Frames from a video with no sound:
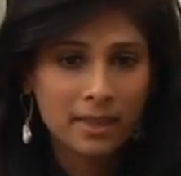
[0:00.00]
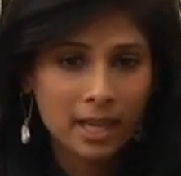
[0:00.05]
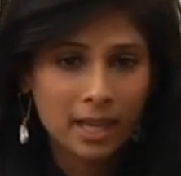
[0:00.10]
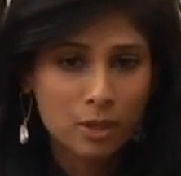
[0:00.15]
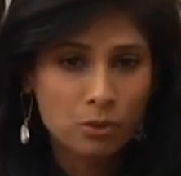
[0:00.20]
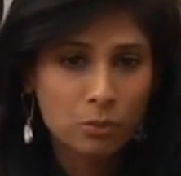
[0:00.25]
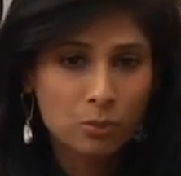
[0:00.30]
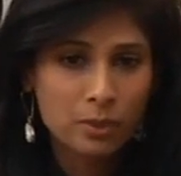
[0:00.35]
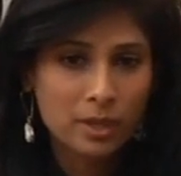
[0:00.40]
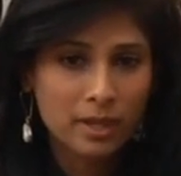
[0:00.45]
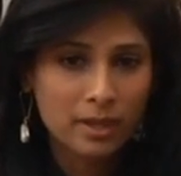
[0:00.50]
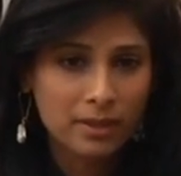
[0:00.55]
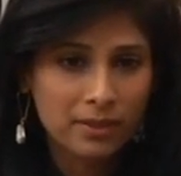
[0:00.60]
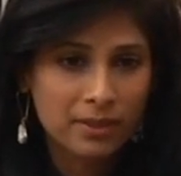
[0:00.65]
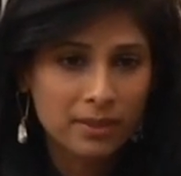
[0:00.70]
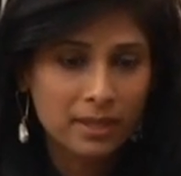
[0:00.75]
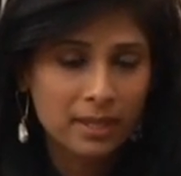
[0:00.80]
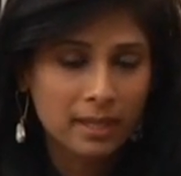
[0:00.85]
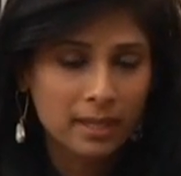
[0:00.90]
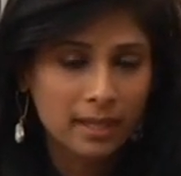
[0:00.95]
that we are
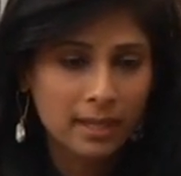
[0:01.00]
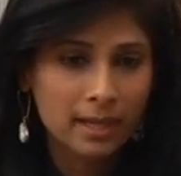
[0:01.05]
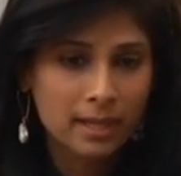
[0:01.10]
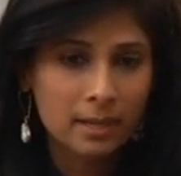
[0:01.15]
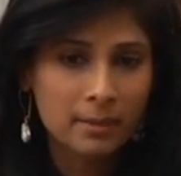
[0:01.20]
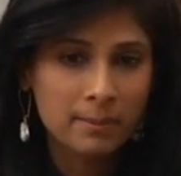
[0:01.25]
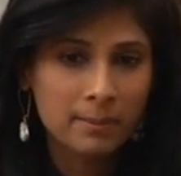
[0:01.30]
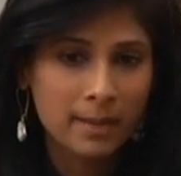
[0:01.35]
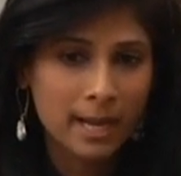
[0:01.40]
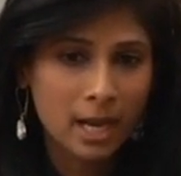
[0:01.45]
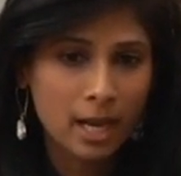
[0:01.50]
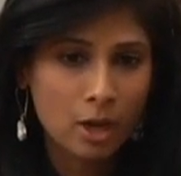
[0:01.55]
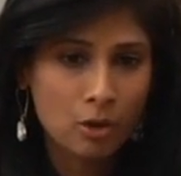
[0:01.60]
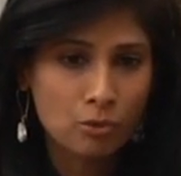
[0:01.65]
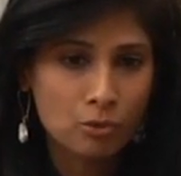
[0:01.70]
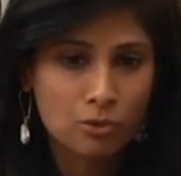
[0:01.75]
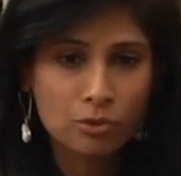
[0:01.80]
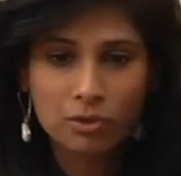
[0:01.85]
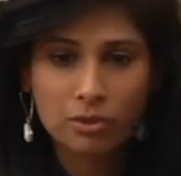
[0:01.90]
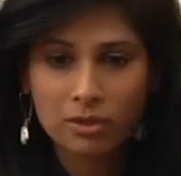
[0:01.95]
thinking
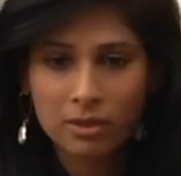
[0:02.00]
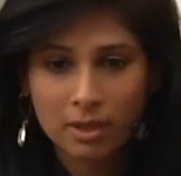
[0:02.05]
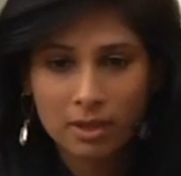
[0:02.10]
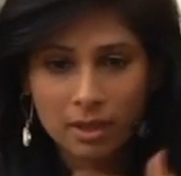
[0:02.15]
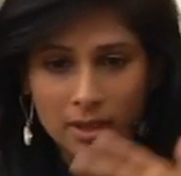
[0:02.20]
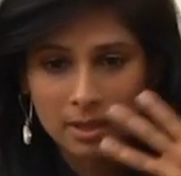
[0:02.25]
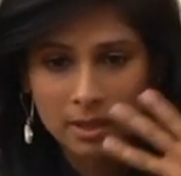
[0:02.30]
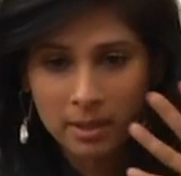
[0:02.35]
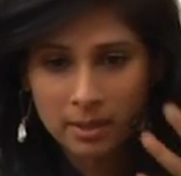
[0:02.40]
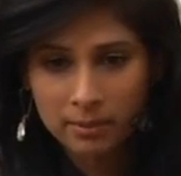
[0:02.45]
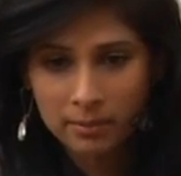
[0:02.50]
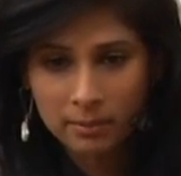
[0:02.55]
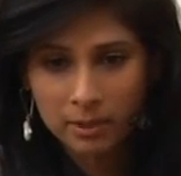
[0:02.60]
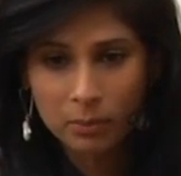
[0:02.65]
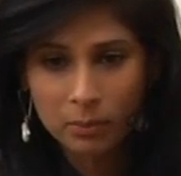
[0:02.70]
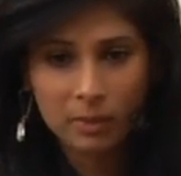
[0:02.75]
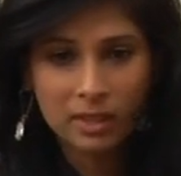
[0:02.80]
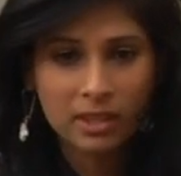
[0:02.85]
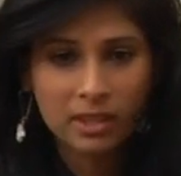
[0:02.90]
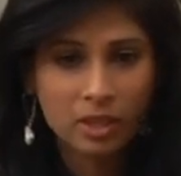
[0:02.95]
about
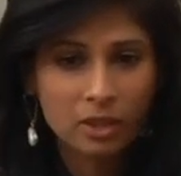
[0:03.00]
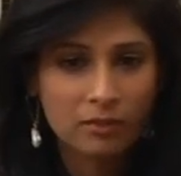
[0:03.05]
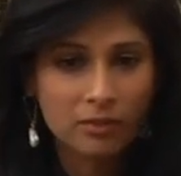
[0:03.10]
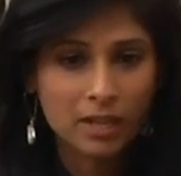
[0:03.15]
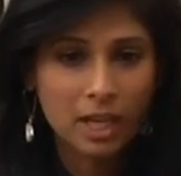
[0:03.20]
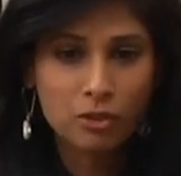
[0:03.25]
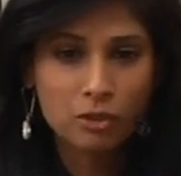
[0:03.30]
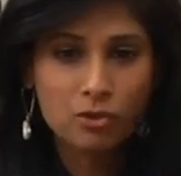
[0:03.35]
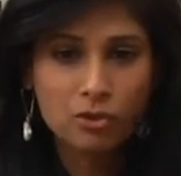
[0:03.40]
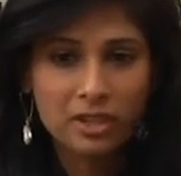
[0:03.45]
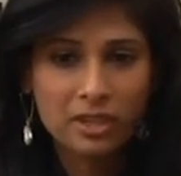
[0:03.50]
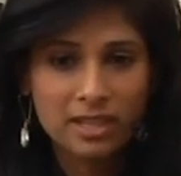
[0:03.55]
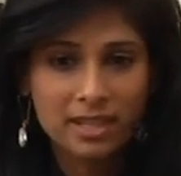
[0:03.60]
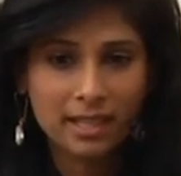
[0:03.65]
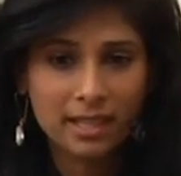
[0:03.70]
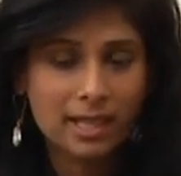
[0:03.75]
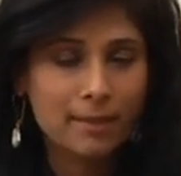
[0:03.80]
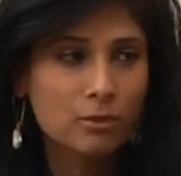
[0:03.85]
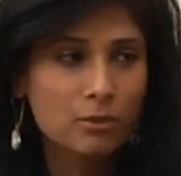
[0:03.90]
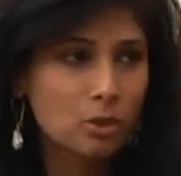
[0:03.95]
we think of
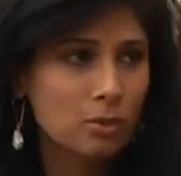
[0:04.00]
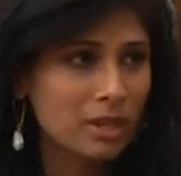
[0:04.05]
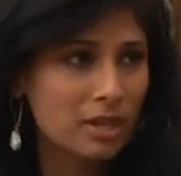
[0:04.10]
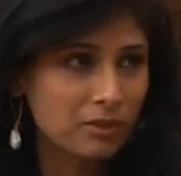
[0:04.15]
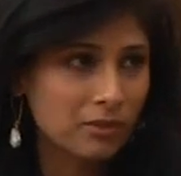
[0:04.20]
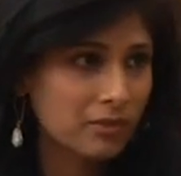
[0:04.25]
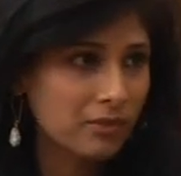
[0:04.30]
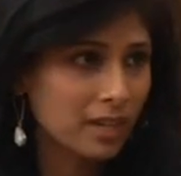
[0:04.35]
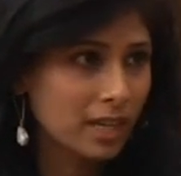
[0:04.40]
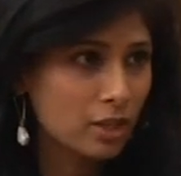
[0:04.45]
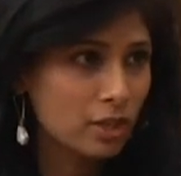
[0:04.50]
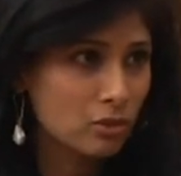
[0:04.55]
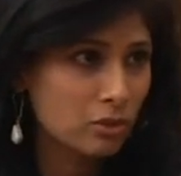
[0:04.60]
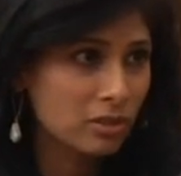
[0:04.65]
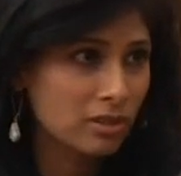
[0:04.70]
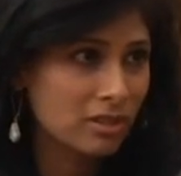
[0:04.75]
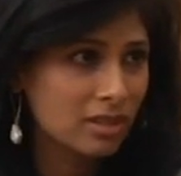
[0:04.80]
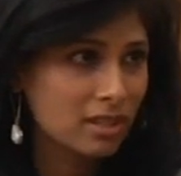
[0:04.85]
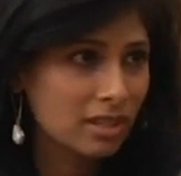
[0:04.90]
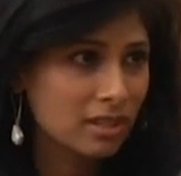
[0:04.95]
countries that come to us for
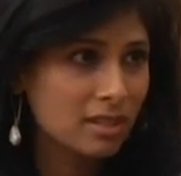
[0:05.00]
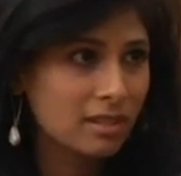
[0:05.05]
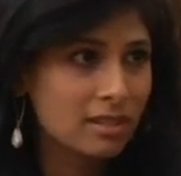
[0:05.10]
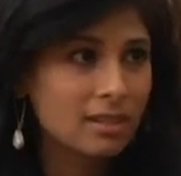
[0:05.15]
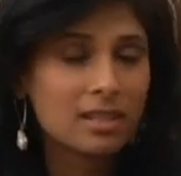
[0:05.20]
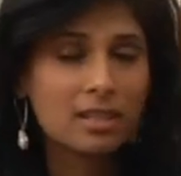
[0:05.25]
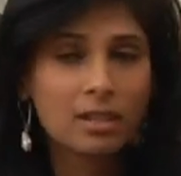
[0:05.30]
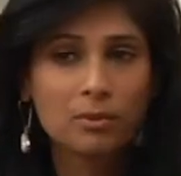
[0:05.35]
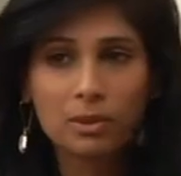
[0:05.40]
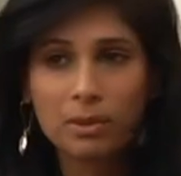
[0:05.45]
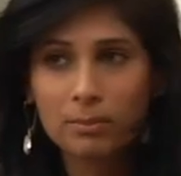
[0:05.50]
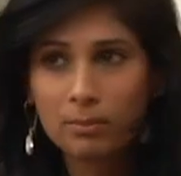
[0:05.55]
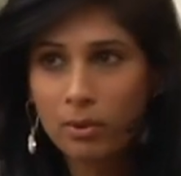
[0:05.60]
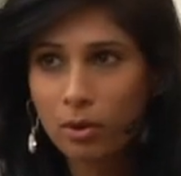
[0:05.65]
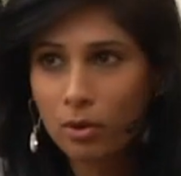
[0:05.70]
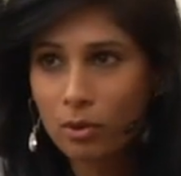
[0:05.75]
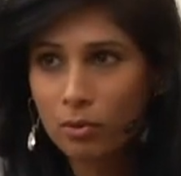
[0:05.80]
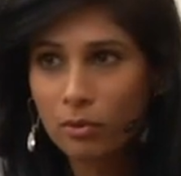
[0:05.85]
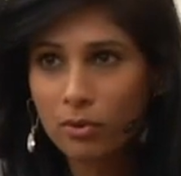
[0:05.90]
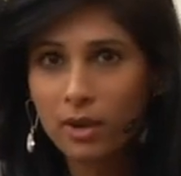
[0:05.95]
financial assistance and with
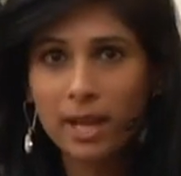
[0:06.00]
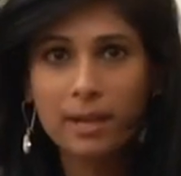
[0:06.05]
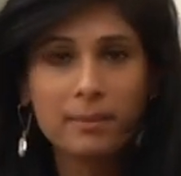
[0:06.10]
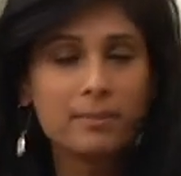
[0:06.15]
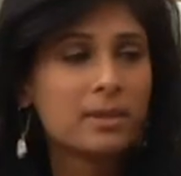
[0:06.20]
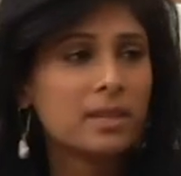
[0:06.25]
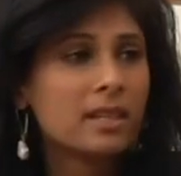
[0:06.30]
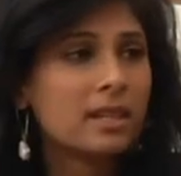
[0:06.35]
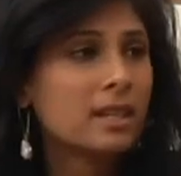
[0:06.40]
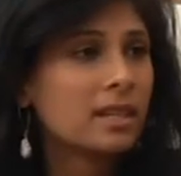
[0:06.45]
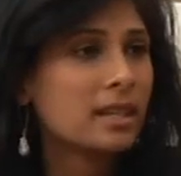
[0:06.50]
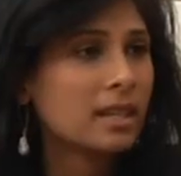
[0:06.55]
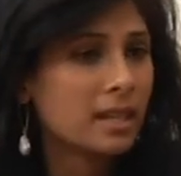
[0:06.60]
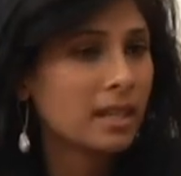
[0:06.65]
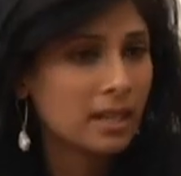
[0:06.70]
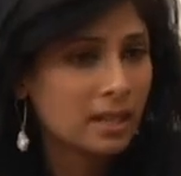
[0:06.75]
programs,